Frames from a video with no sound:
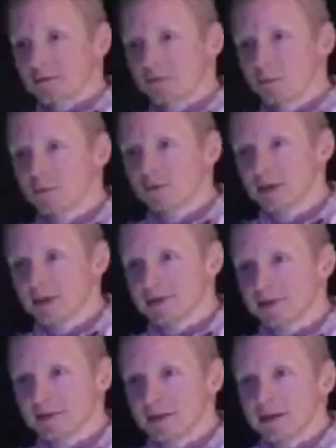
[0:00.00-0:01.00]
fourth
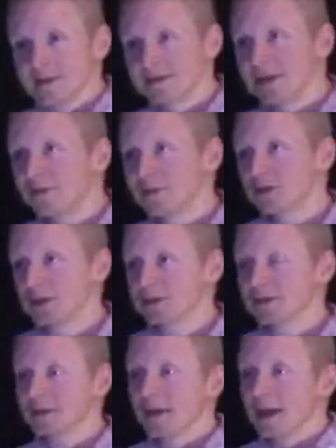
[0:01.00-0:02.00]
chances, seventh
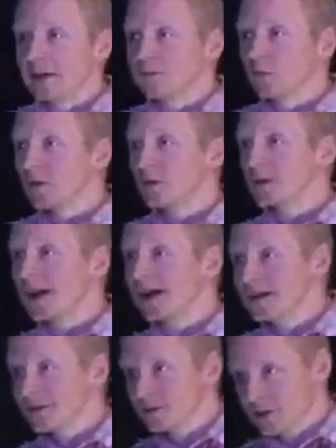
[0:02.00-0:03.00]
chances, and
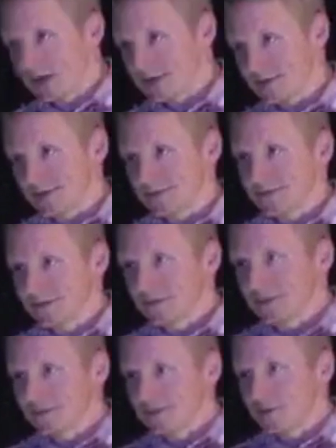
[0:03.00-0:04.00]
490th chances,
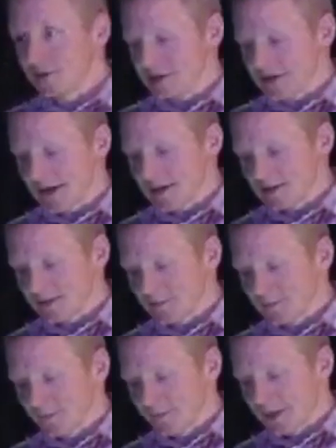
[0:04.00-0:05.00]
to be exact.
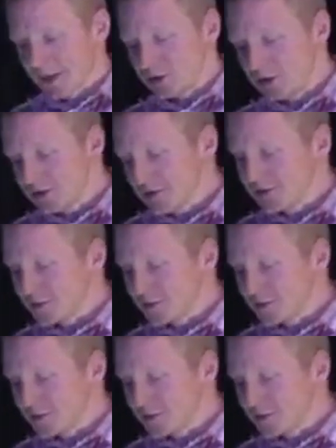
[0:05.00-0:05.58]
Jesus